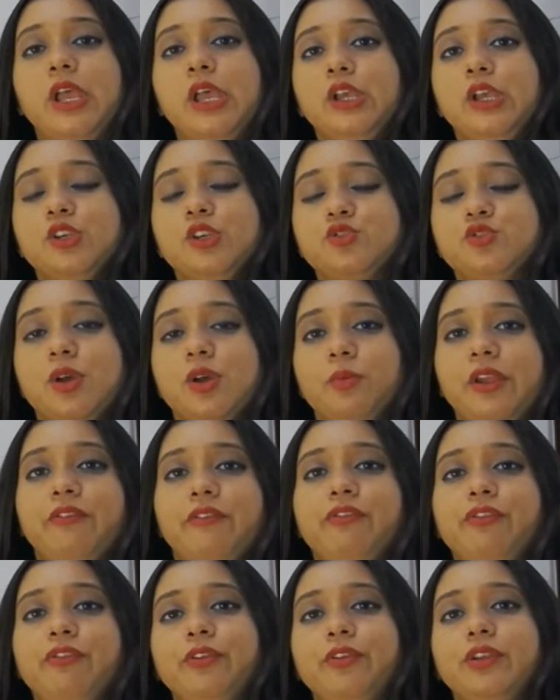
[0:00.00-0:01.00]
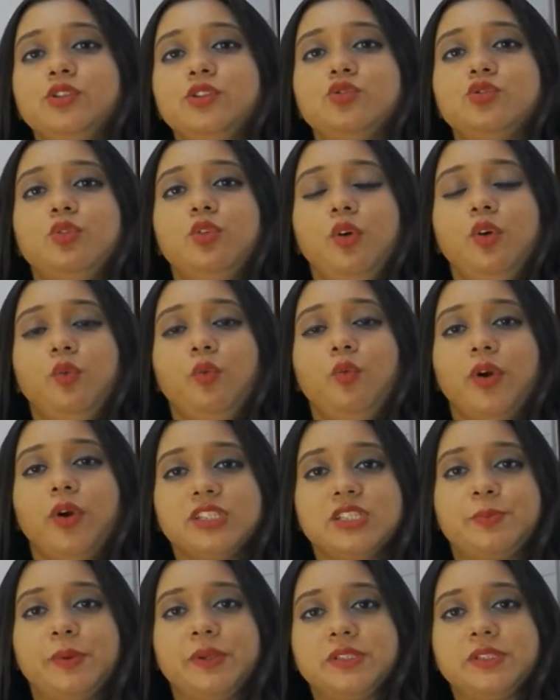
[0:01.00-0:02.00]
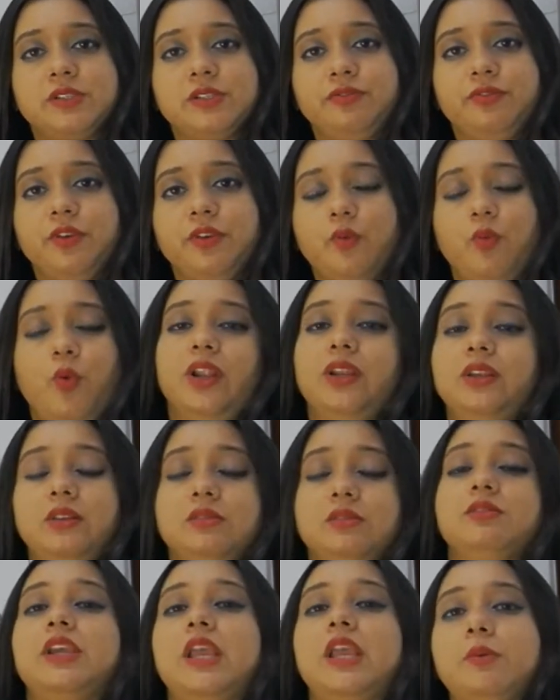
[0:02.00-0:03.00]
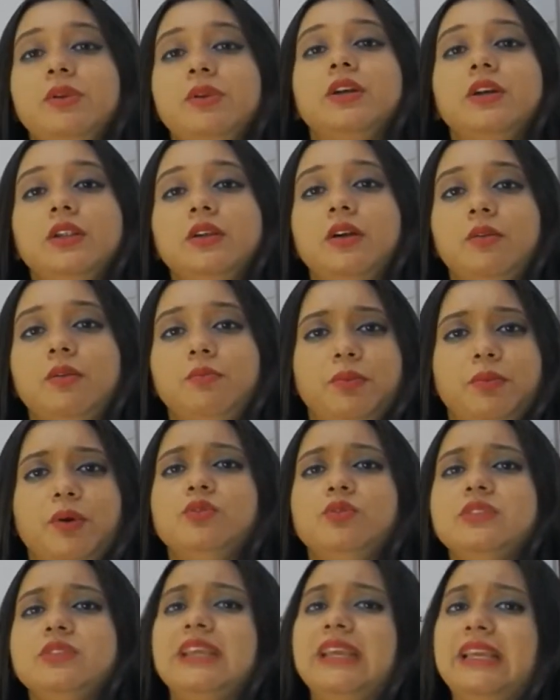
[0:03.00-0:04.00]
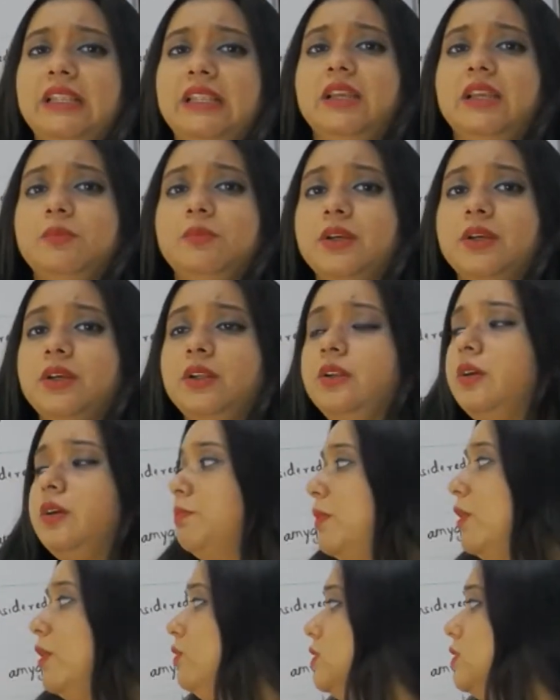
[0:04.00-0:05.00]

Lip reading: So I'm referring to one chemical compound, any chemical compound.